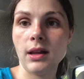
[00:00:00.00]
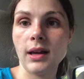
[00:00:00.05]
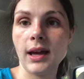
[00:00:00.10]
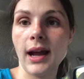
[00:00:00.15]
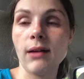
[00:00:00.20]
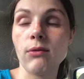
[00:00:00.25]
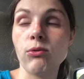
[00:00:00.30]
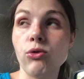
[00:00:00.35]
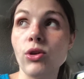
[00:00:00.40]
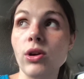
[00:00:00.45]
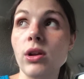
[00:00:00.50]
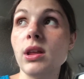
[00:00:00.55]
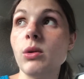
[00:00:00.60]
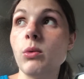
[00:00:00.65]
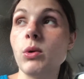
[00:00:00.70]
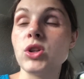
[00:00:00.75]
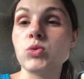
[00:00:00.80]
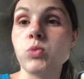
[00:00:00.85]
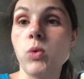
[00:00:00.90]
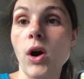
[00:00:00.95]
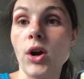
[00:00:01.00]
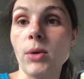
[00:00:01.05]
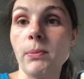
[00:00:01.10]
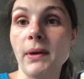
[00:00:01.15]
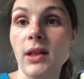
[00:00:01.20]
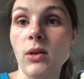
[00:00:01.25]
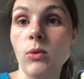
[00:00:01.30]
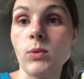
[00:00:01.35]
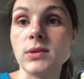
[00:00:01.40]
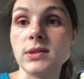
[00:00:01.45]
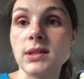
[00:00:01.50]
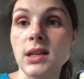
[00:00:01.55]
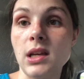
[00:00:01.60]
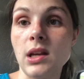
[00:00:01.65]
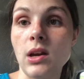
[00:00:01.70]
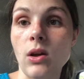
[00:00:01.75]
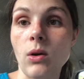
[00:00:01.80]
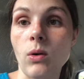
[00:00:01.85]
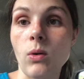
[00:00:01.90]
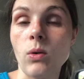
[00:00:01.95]
Like, I really wish watermelon was
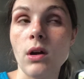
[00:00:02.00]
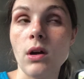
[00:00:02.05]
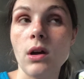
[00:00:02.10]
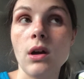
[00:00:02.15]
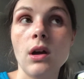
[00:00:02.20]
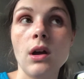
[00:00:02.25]
keto.